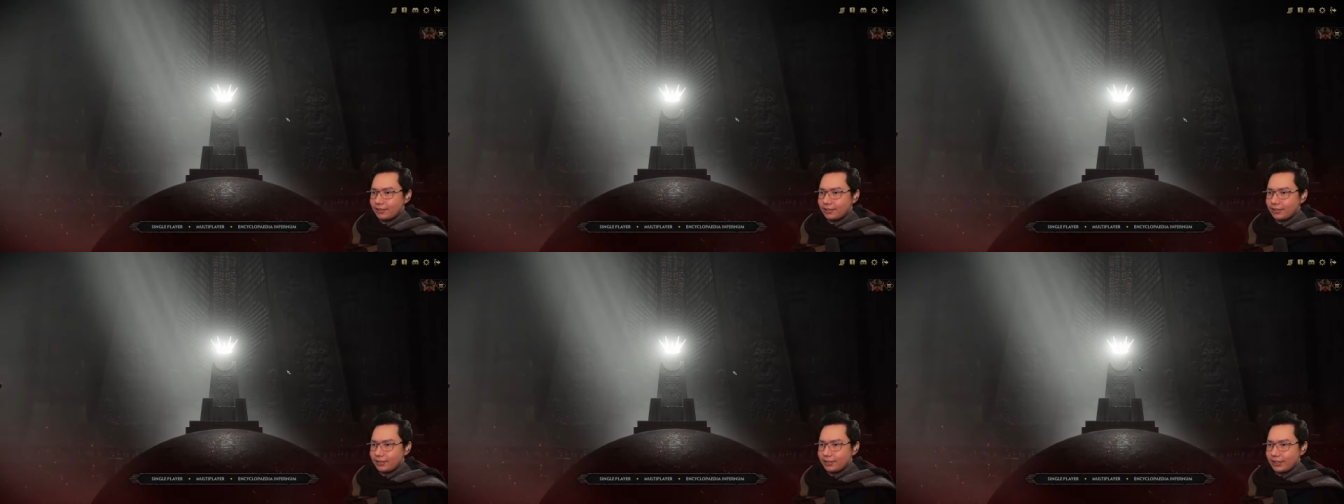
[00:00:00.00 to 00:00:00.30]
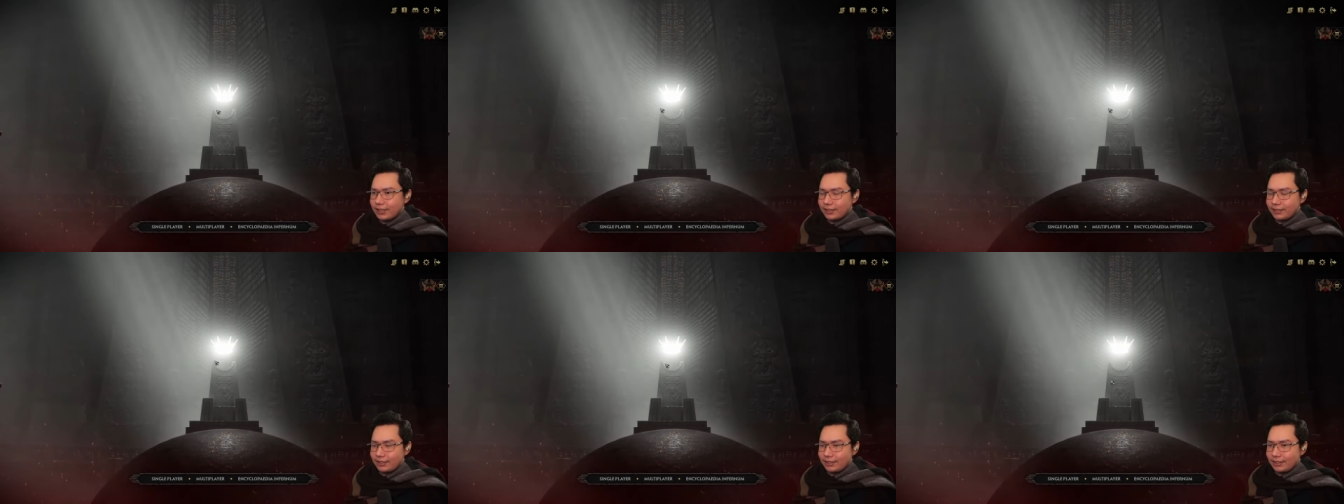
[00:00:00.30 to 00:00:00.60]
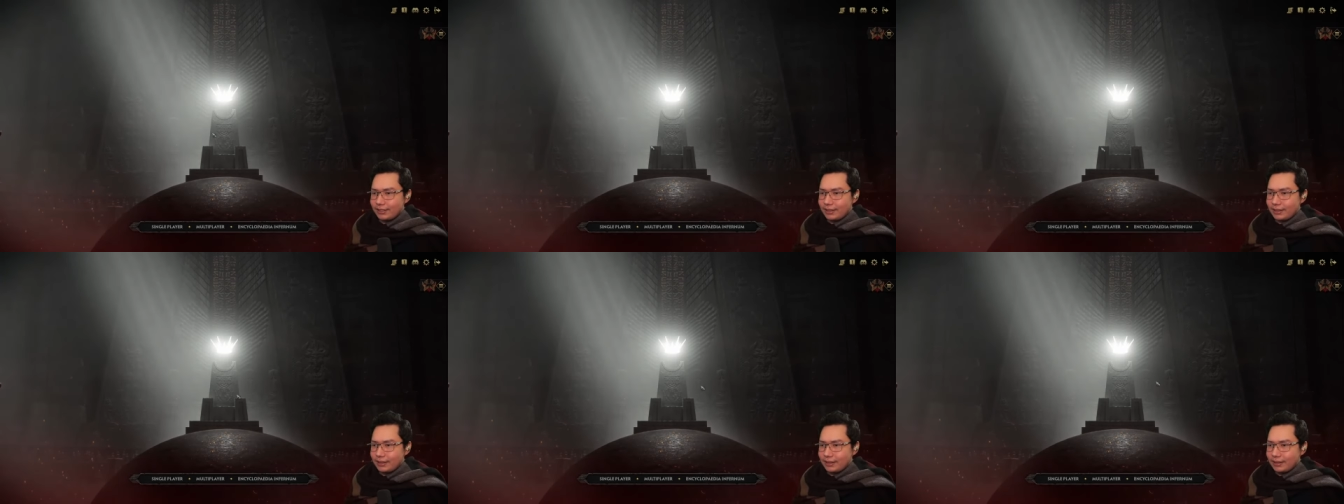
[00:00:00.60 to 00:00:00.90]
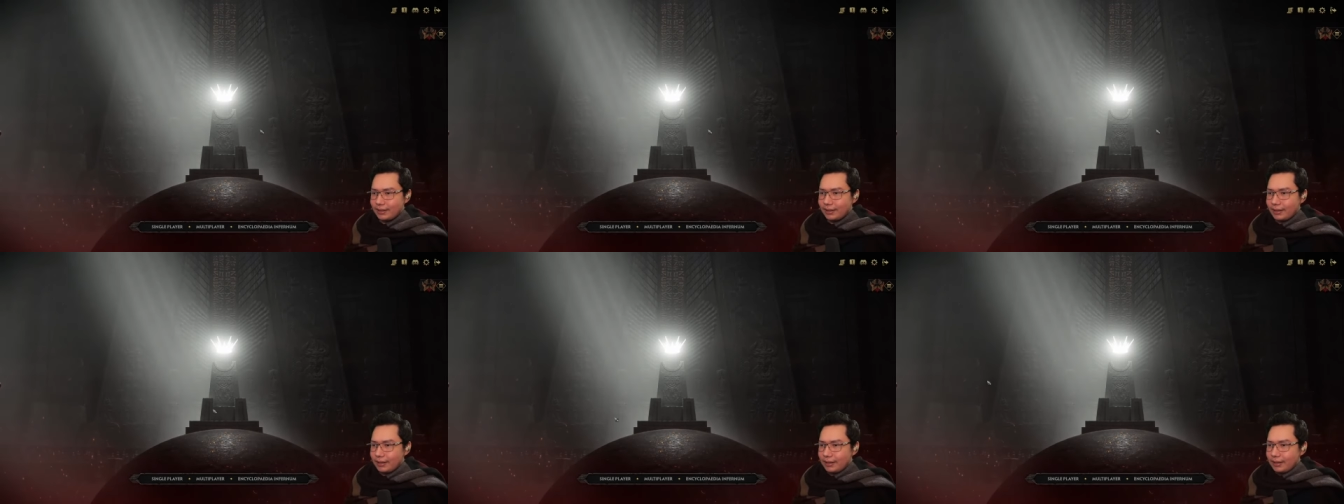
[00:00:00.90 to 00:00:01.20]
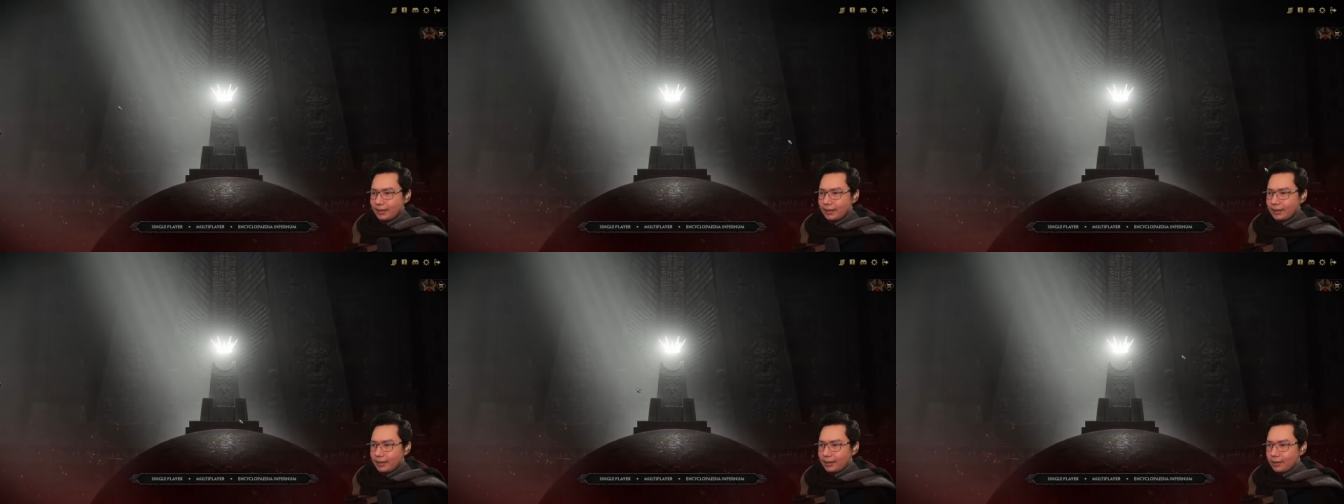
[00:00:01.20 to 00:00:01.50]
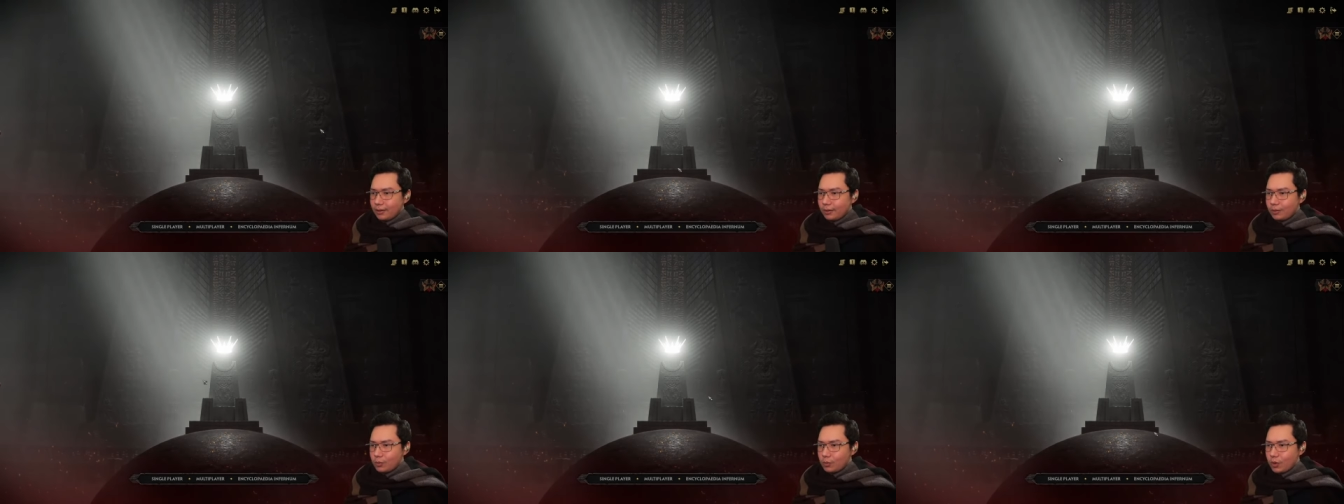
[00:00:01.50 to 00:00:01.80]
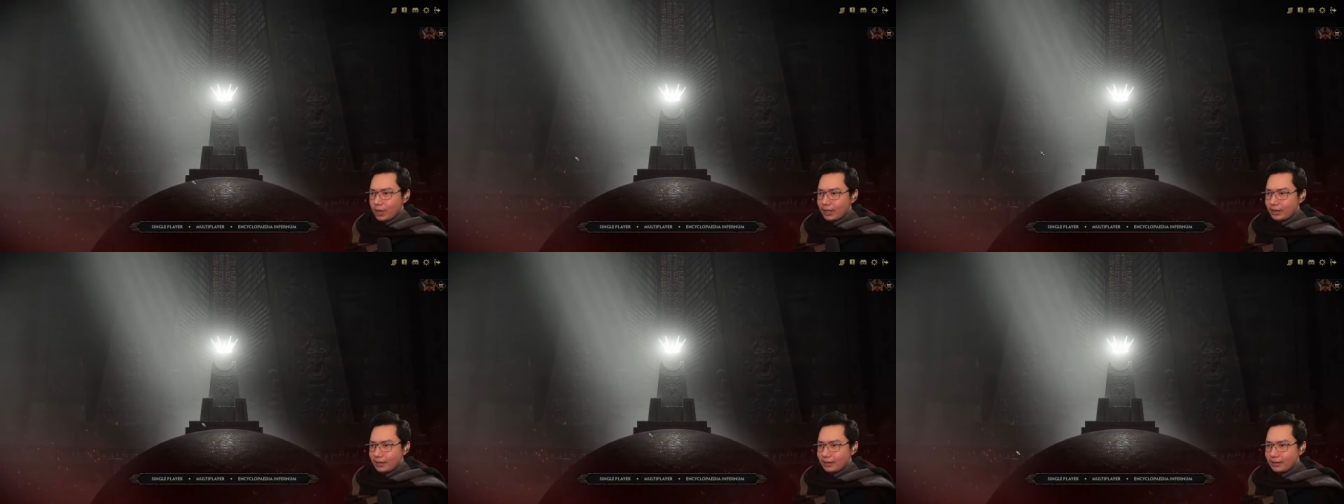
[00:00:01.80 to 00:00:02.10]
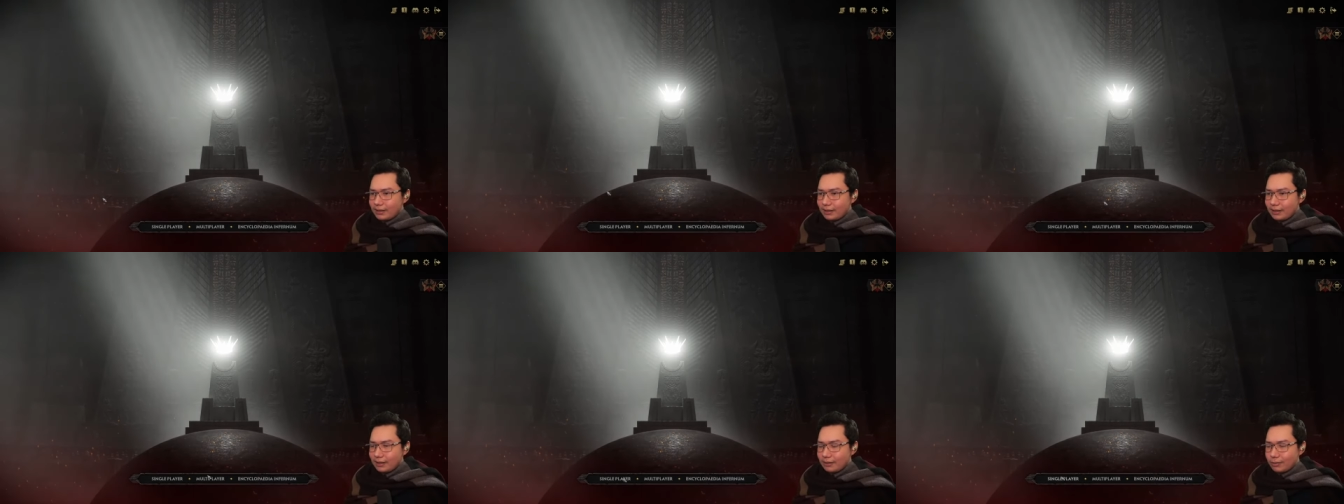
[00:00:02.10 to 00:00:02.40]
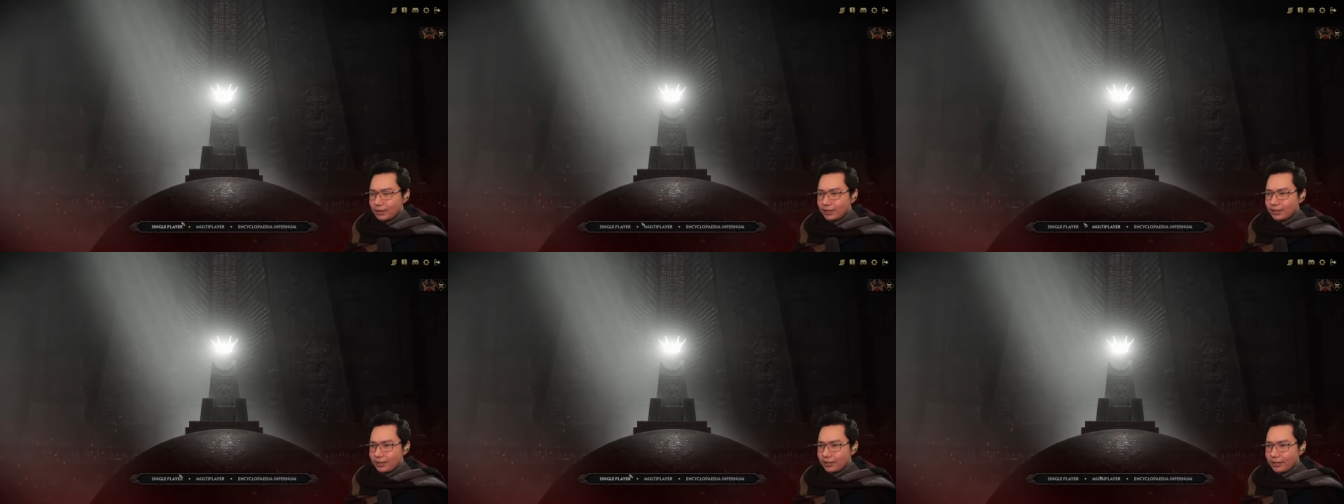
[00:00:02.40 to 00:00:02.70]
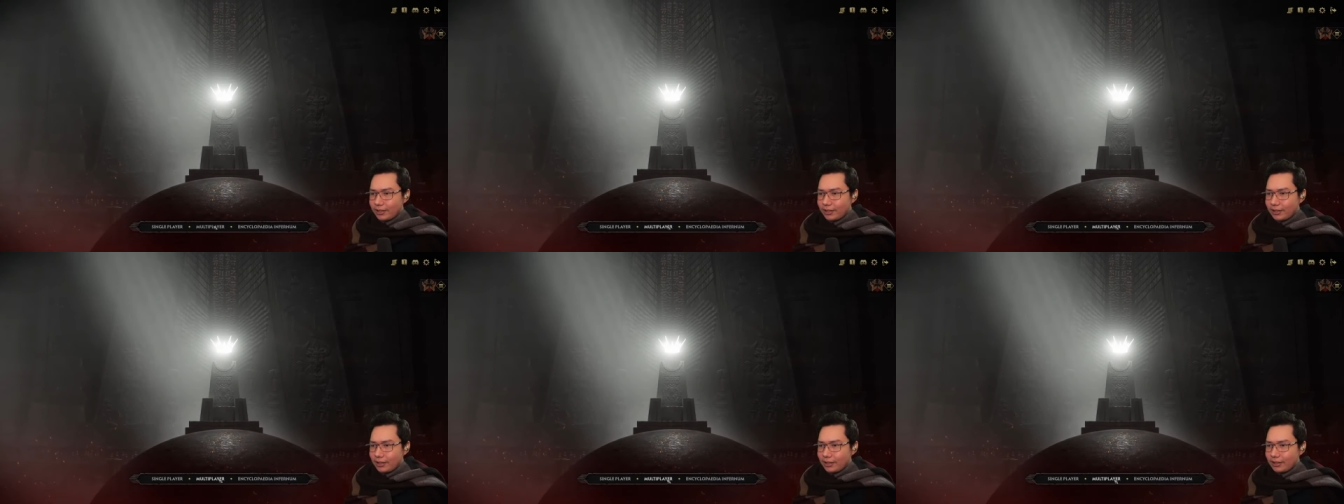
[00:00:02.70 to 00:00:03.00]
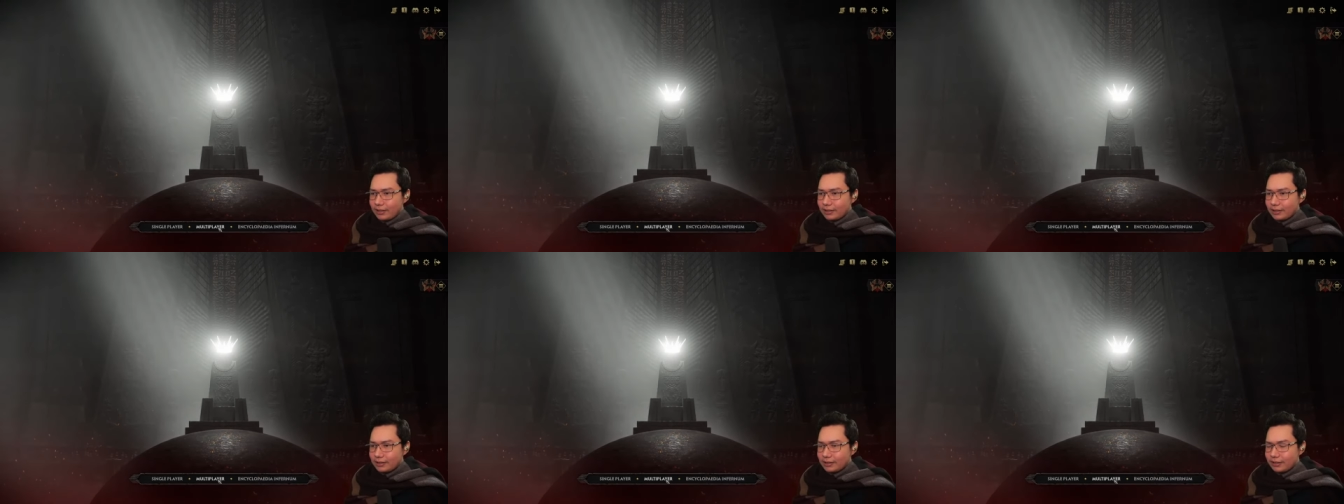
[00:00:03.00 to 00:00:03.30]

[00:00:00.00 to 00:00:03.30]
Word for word: so you can see what uh, what's going on.